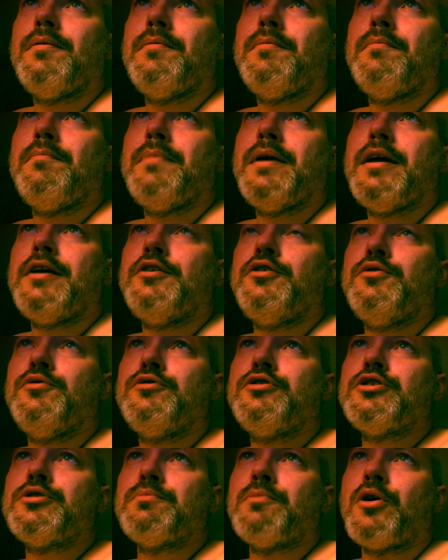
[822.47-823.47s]
made you
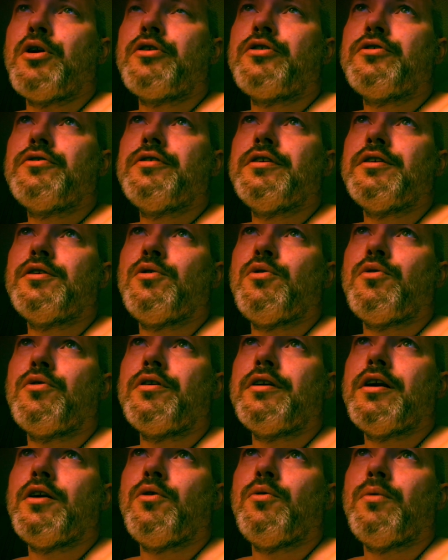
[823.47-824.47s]
smarter than
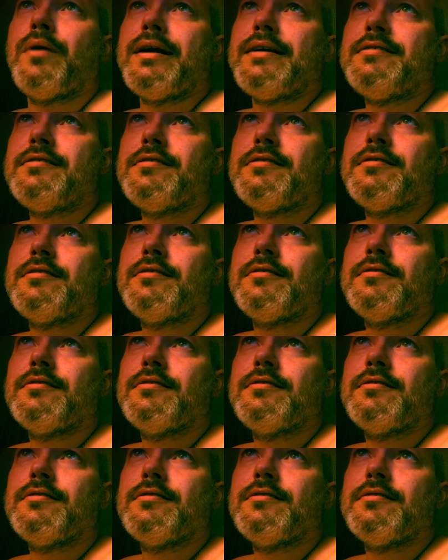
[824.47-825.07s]
Cornel West?